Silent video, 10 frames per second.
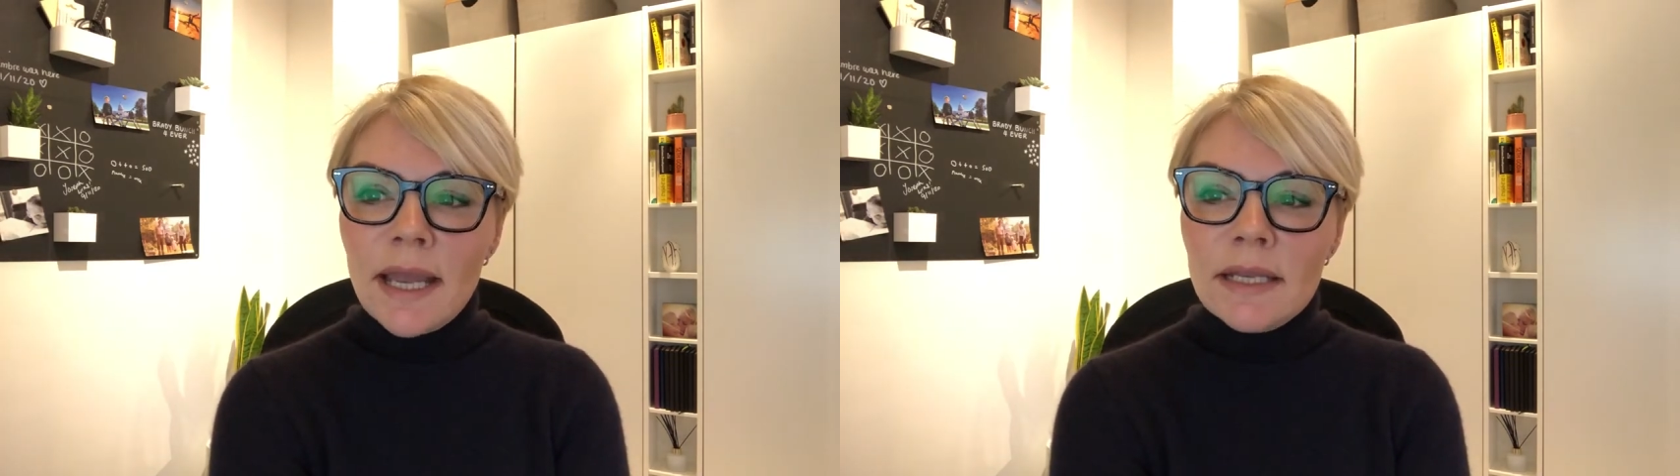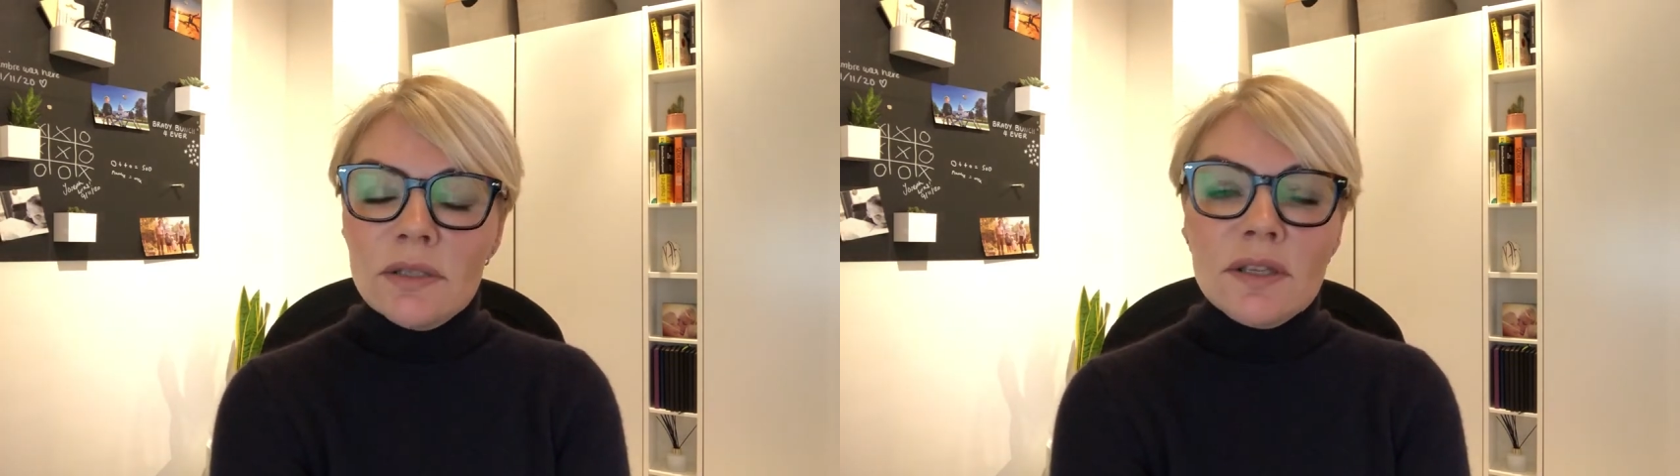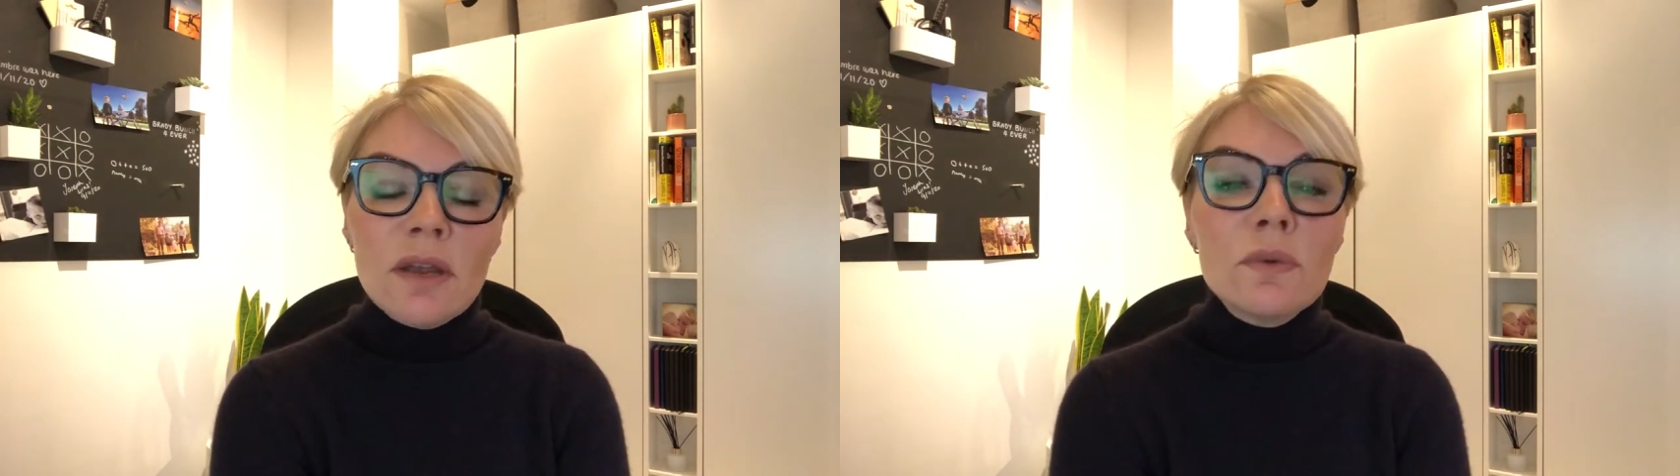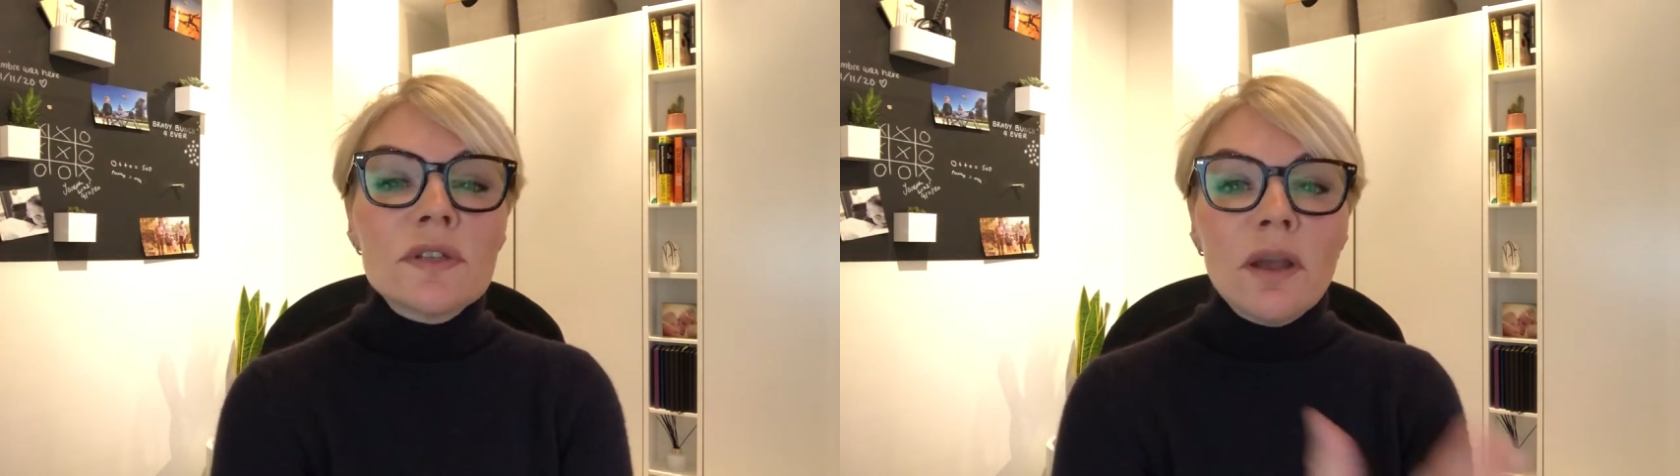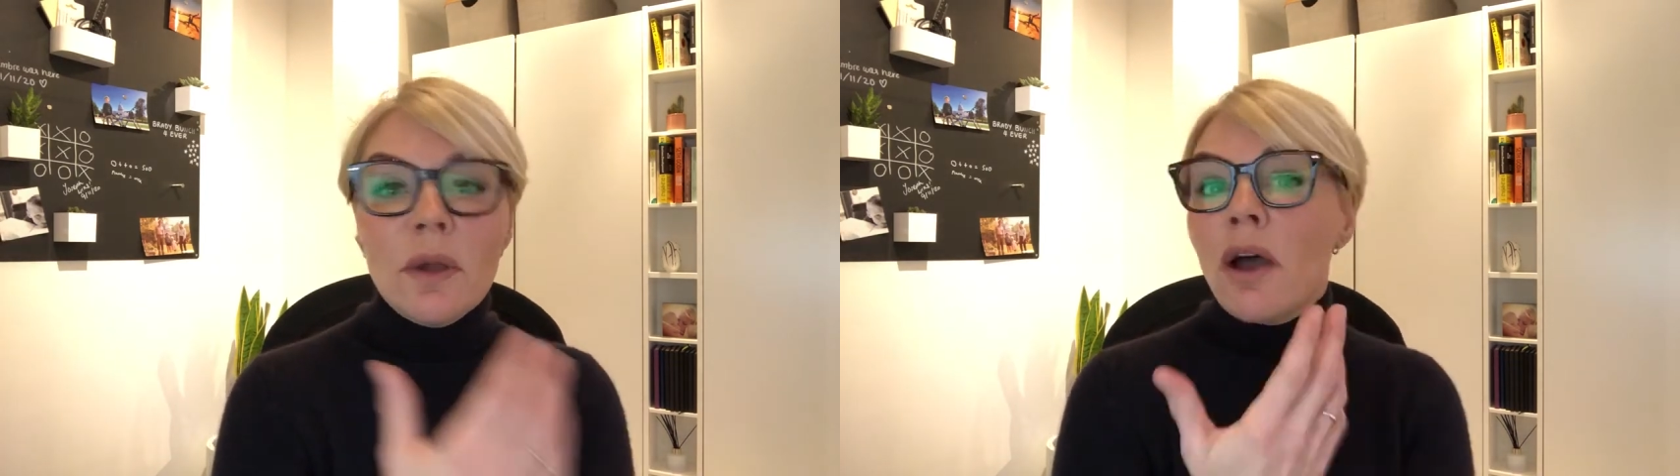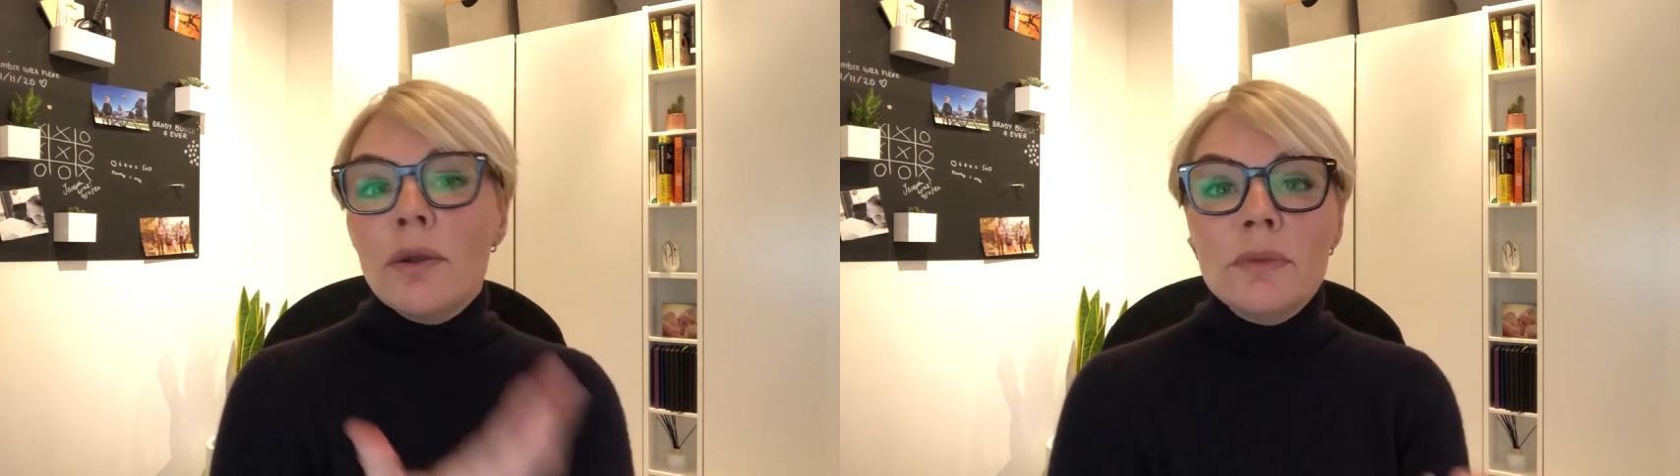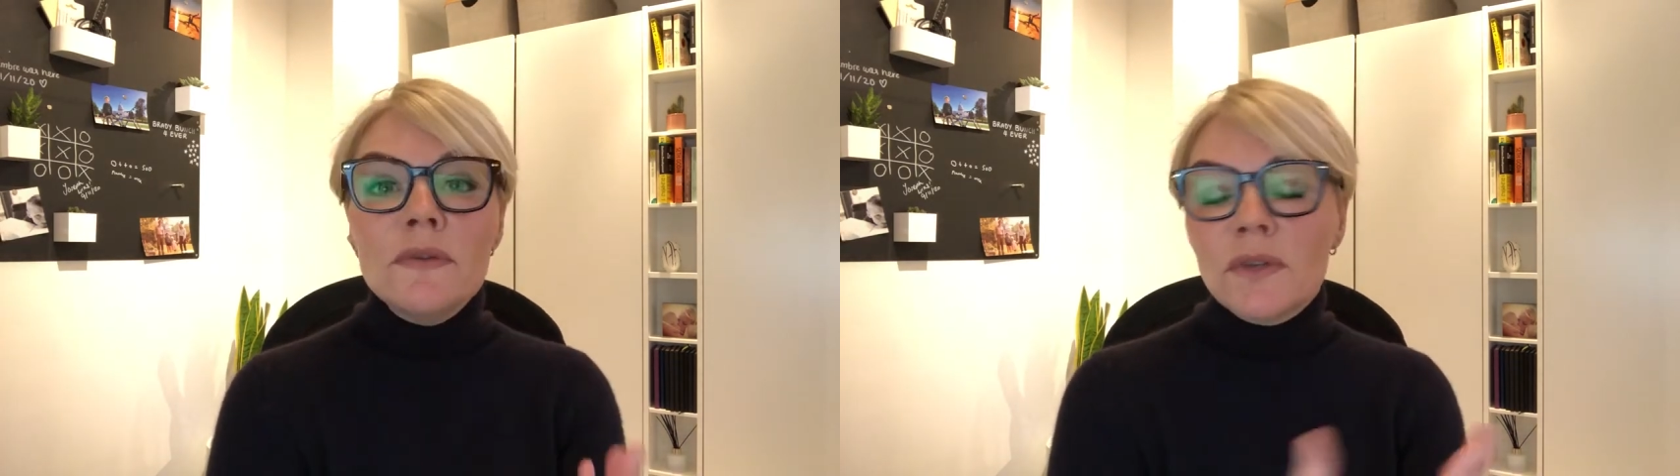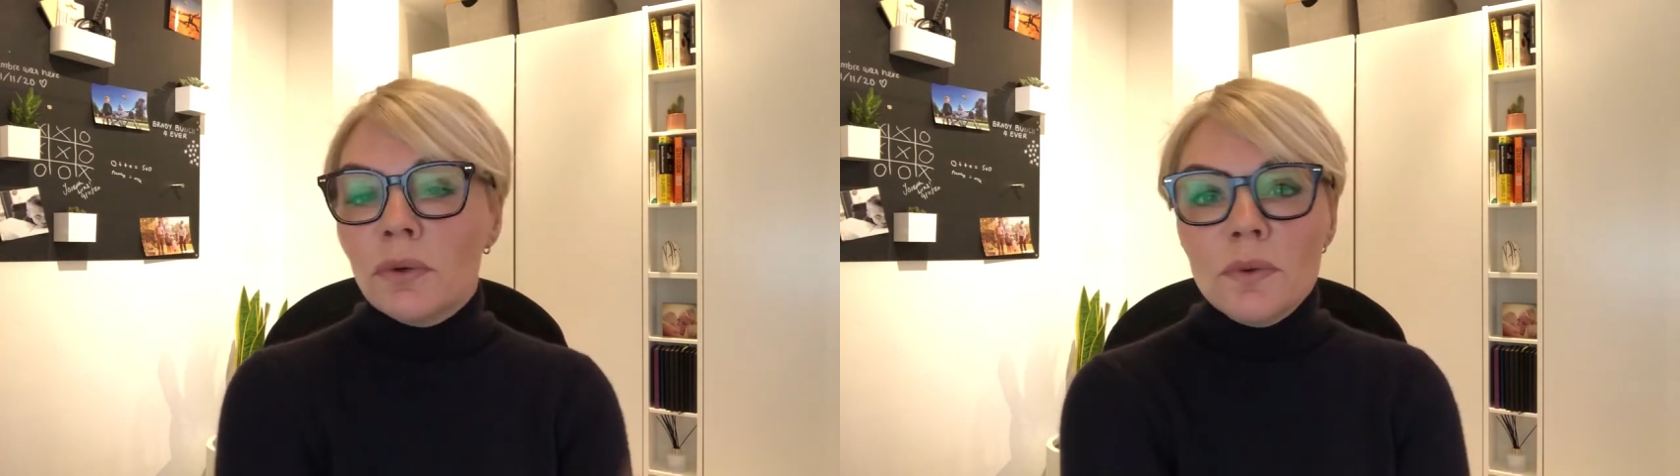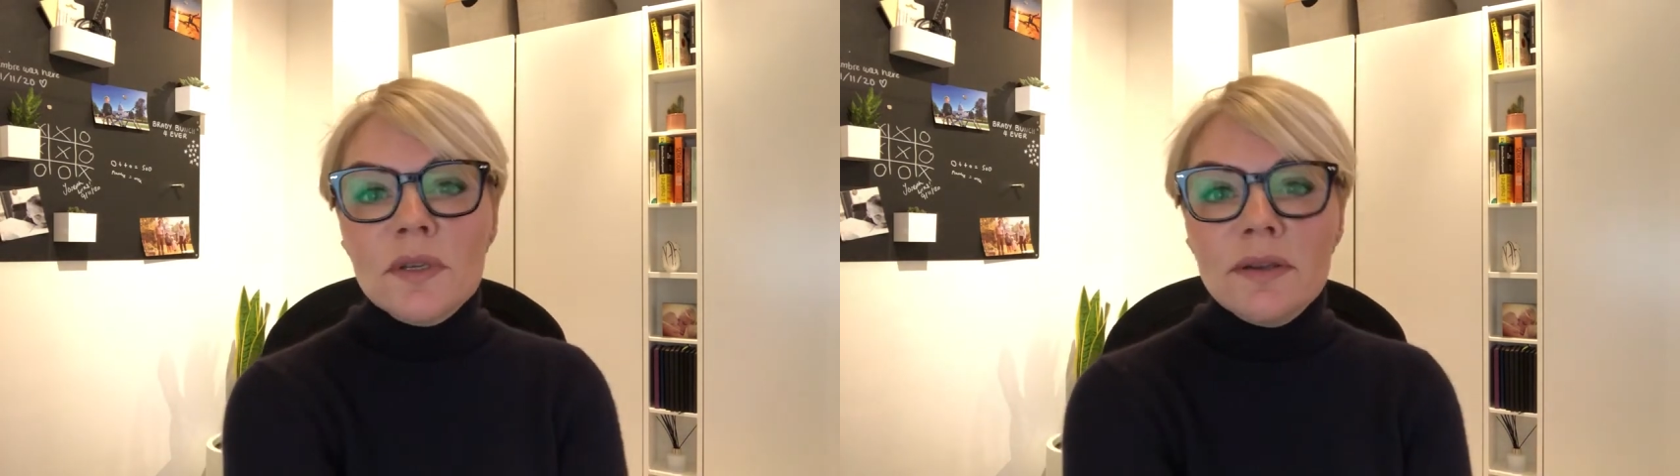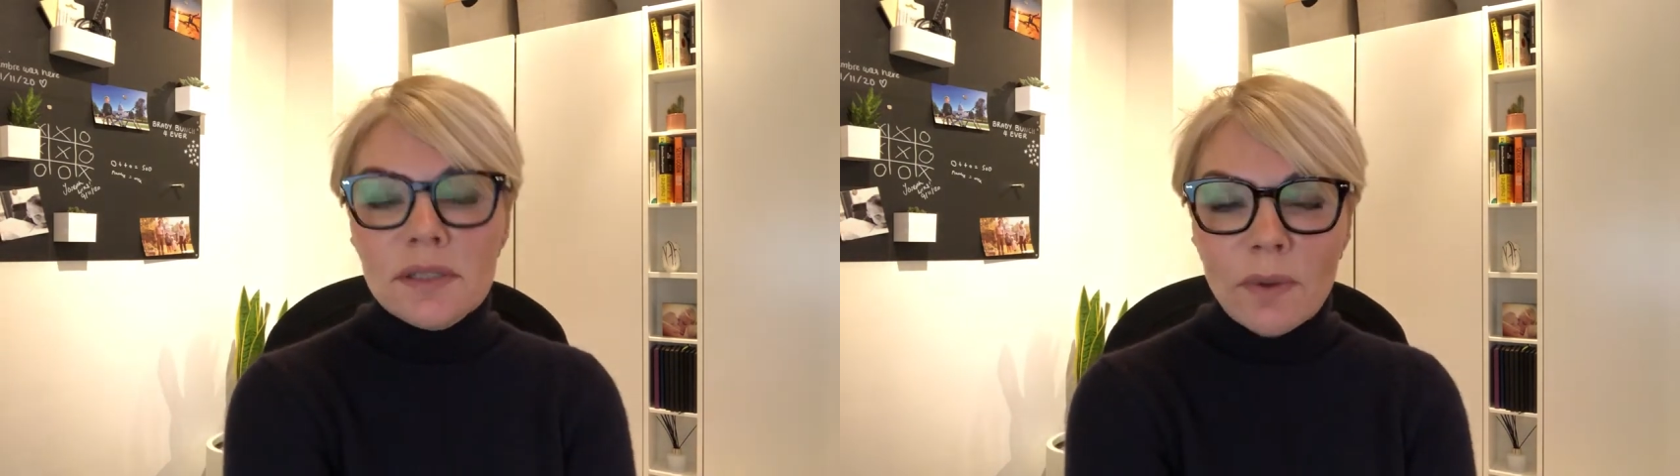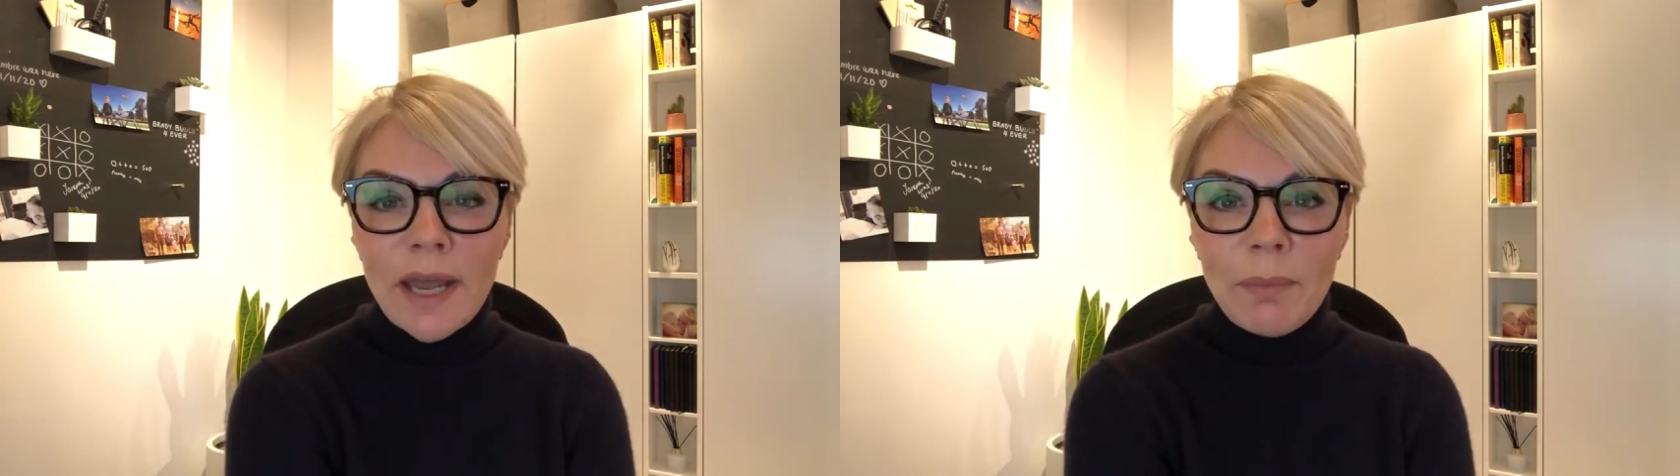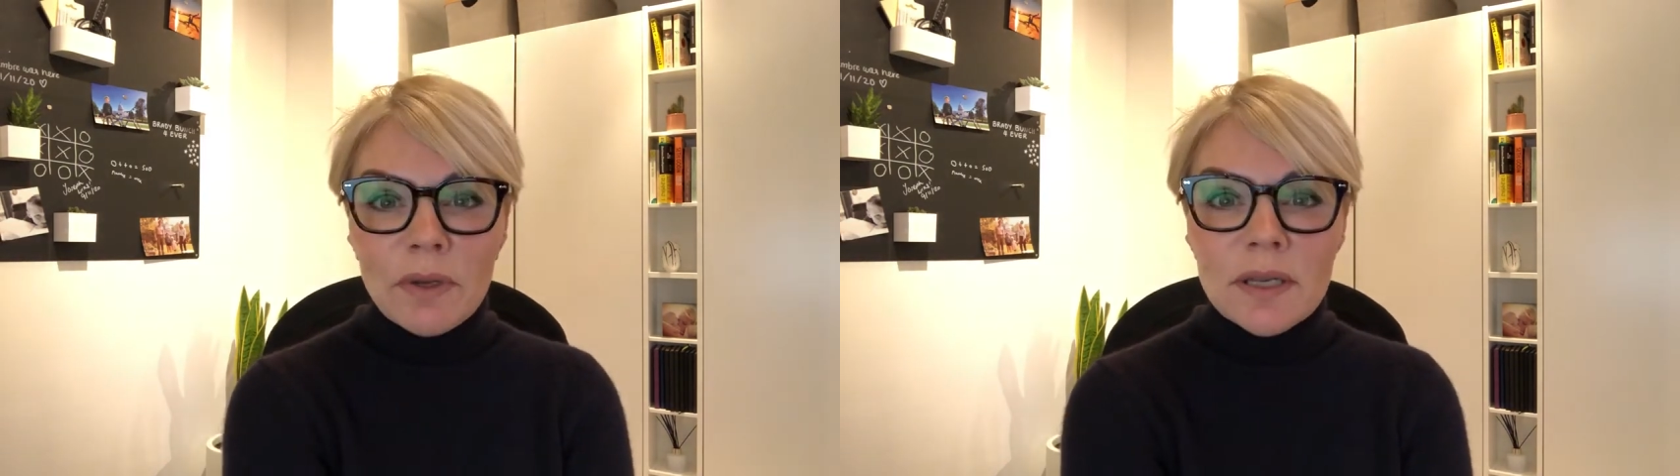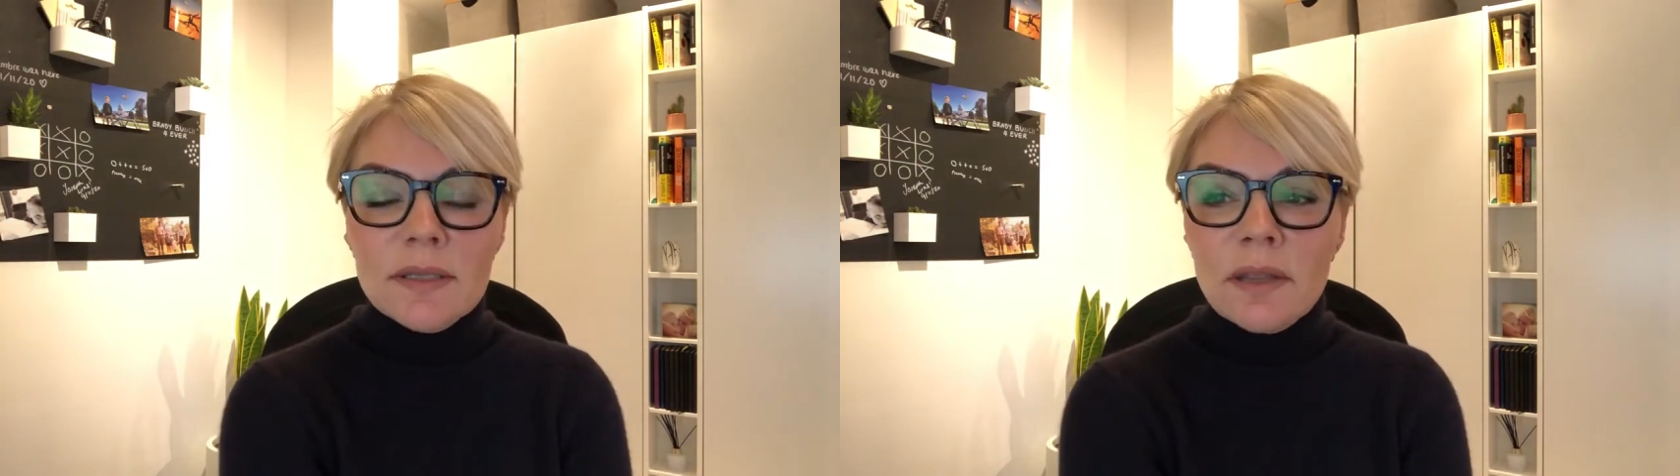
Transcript: and also home moves can also still happen.